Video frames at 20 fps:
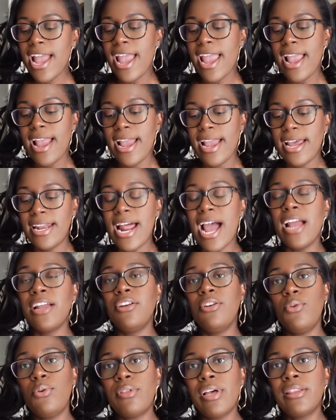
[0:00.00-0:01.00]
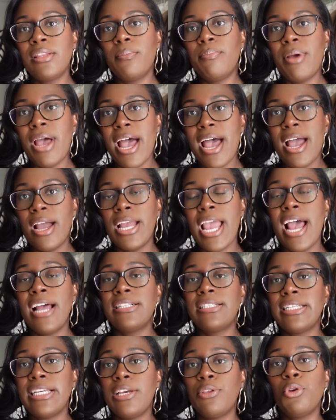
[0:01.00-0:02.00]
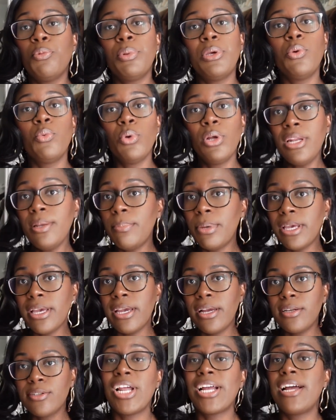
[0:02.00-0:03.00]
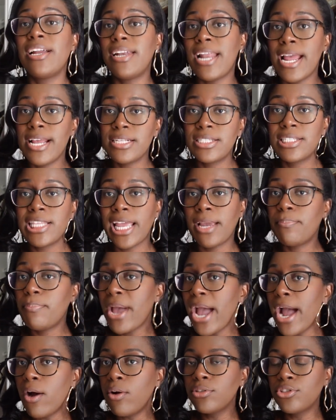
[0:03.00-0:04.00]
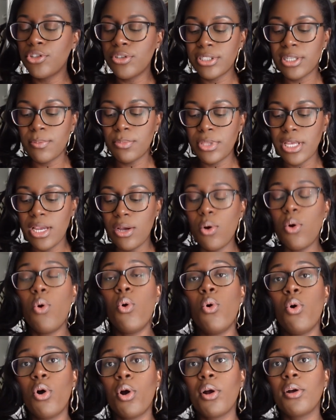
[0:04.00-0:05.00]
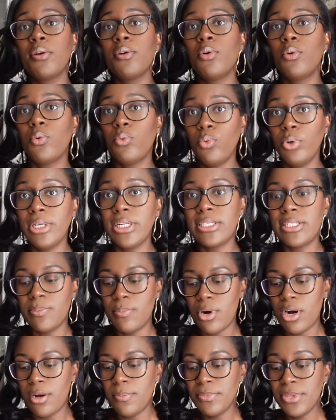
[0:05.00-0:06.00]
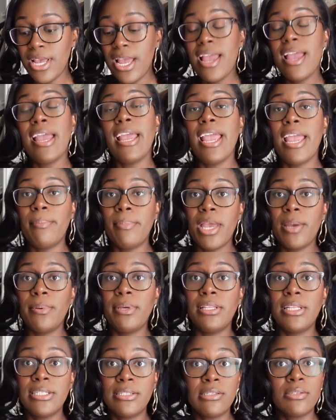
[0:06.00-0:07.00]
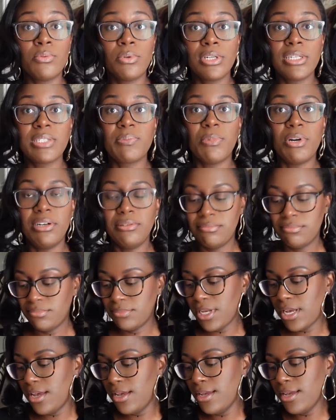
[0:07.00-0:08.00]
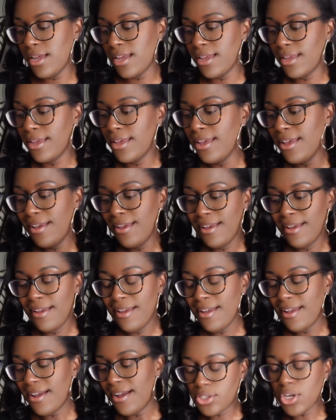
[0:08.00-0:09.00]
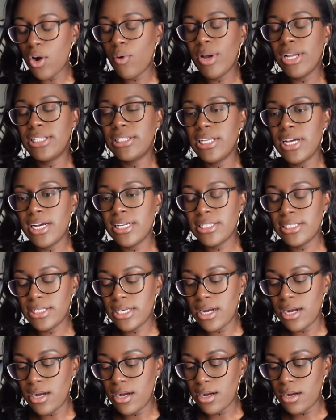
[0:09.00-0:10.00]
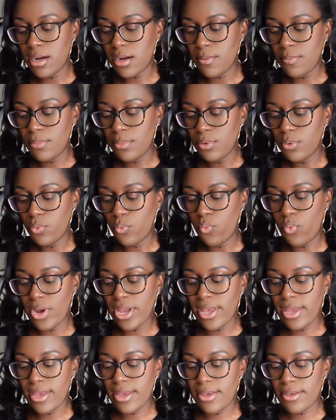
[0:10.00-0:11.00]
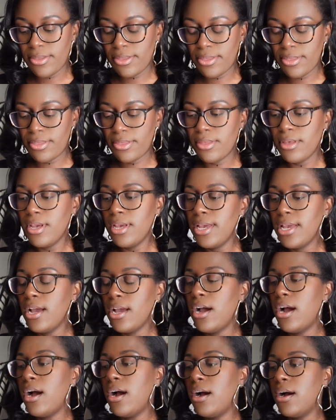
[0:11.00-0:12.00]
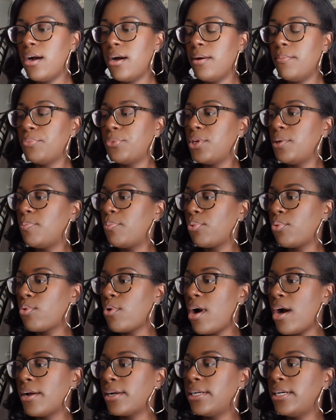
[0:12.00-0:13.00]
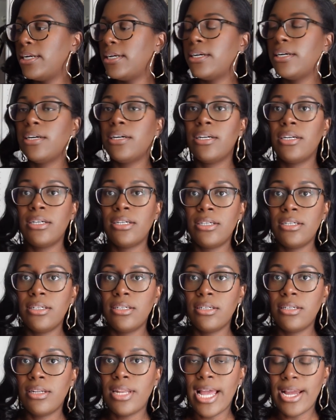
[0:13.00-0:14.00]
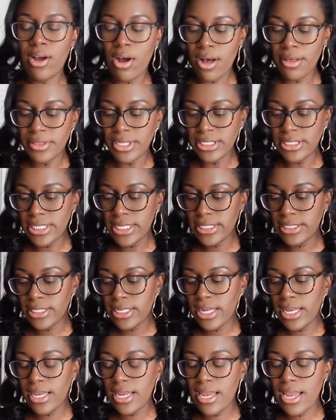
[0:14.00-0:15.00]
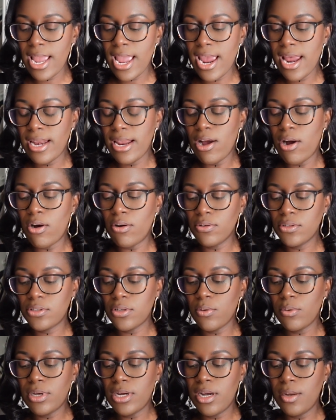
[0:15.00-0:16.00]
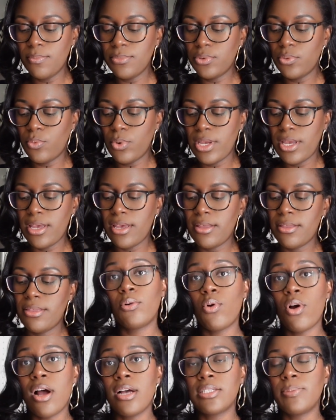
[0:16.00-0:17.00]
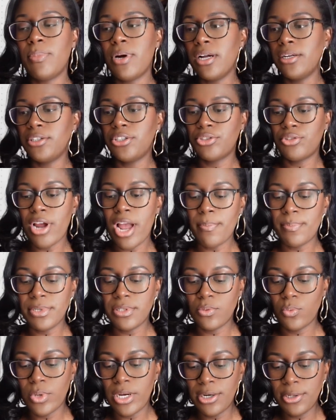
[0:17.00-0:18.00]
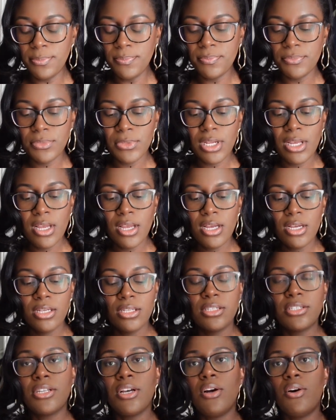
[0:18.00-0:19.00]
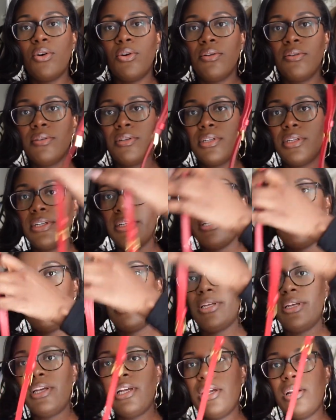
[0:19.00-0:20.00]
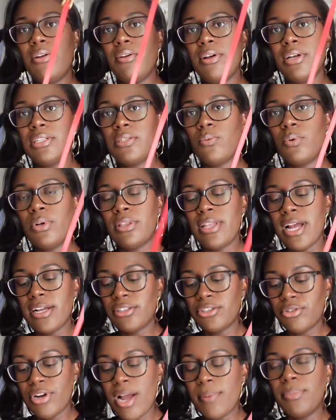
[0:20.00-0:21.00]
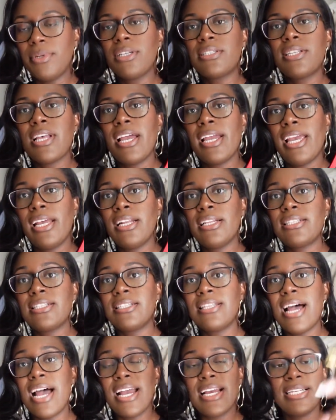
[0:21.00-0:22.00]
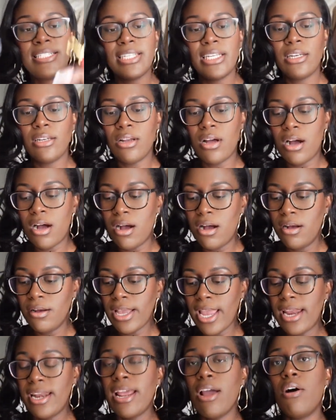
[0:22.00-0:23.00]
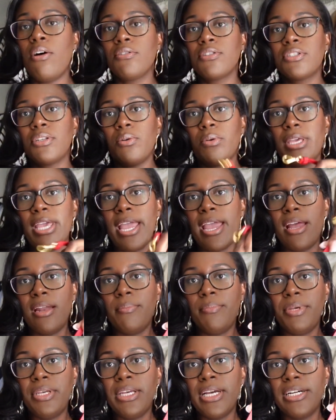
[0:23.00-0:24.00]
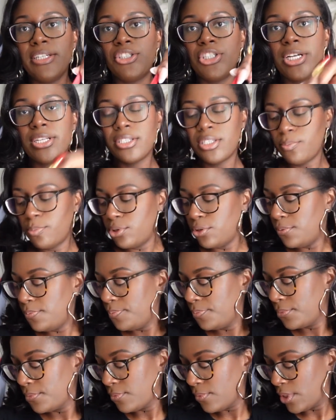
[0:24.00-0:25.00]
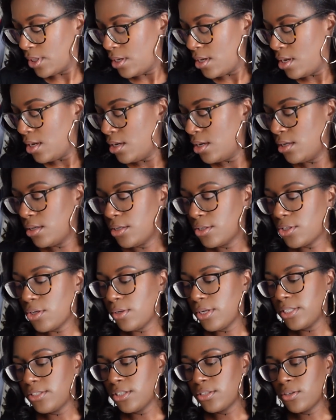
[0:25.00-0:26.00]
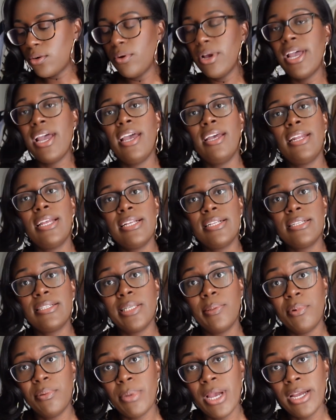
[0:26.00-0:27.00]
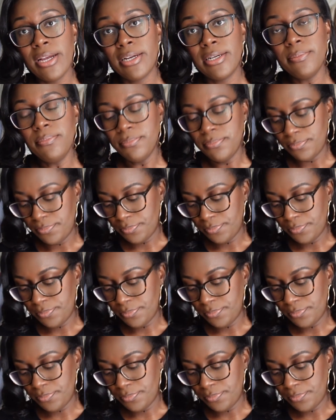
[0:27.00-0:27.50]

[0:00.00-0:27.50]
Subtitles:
and I knew that the bag had to either be really big, like a nice like pouch or something, or really small. And baby, this is really small. So it does come with the Prada like authenticity, and it also comes with crossbody strap as well. So here is what that strap looks like, and it's nice and long, and it also can be adjustable. So let's just go ahead and zip it back up.